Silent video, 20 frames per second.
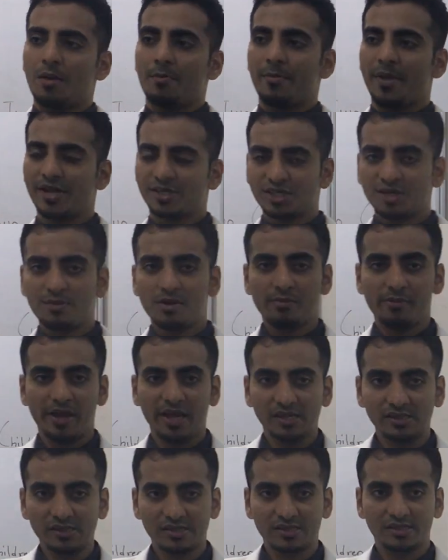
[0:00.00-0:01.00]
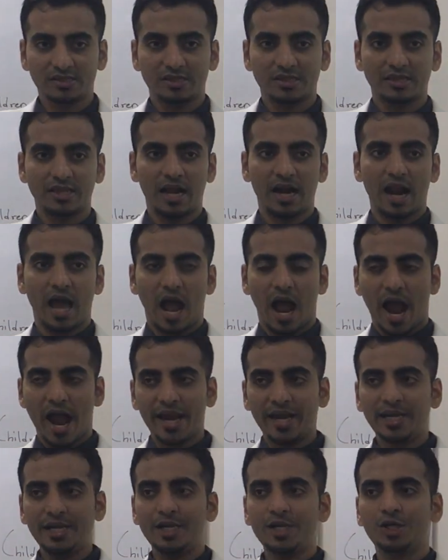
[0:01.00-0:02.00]
Measurable means that
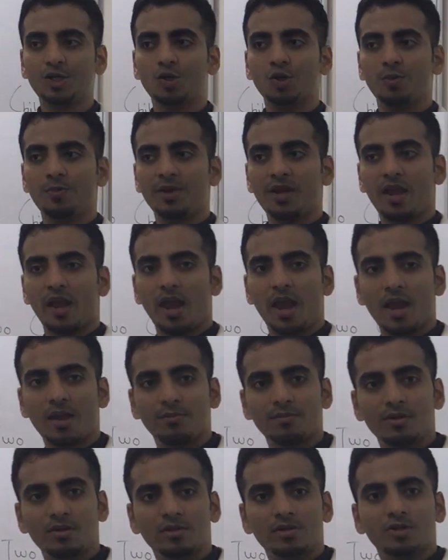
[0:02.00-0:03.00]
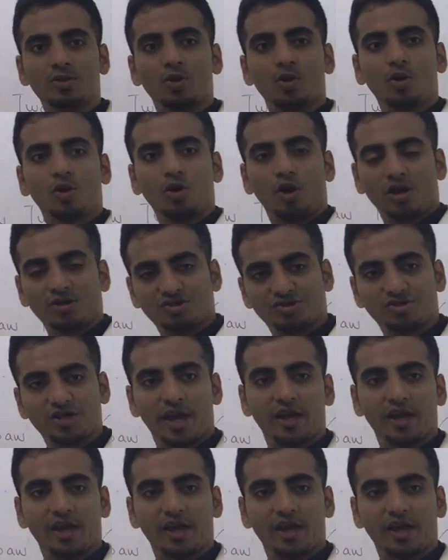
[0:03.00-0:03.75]
I need to be able to cross